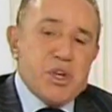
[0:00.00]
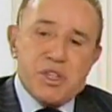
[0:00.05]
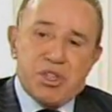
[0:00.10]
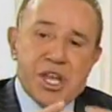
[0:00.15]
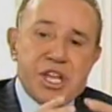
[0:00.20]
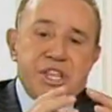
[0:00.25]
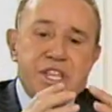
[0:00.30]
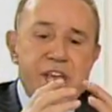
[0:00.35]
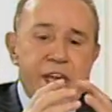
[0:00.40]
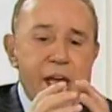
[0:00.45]

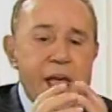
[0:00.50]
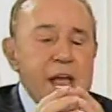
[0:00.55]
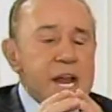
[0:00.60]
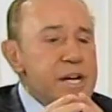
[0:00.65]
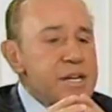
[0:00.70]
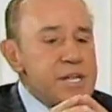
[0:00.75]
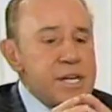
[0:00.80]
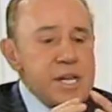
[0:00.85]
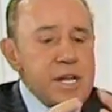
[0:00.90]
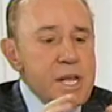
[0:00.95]
then the
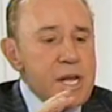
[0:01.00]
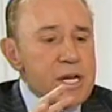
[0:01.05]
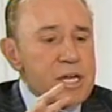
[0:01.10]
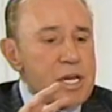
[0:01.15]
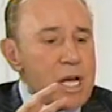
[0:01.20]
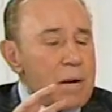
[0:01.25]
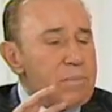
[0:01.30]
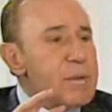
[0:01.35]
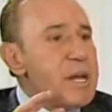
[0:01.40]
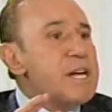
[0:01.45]
acne
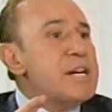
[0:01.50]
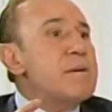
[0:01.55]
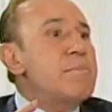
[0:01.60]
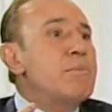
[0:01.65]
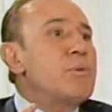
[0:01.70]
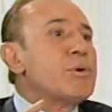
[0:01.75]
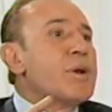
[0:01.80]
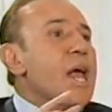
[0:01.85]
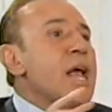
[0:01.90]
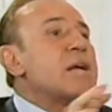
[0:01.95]
come in a
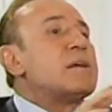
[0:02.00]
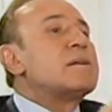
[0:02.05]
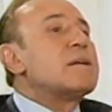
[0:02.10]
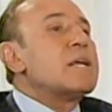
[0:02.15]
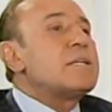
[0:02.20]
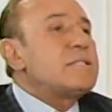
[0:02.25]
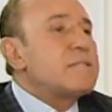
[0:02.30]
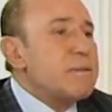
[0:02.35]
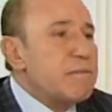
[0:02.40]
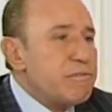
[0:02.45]
more
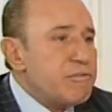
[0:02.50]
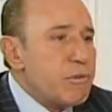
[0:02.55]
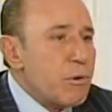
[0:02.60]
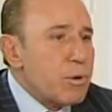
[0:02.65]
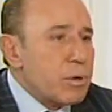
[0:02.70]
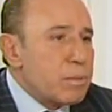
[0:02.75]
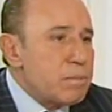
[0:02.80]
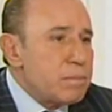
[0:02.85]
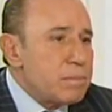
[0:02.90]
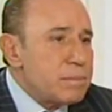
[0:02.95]
aggressive
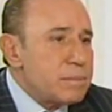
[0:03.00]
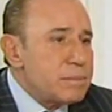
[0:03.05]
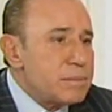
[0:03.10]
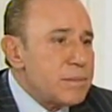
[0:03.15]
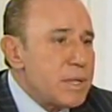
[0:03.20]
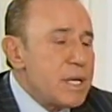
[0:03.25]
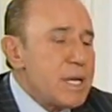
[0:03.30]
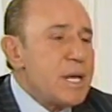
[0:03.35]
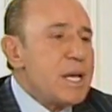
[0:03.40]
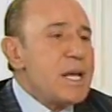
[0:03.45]
form.
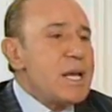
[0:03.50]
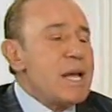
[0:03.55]
Mm.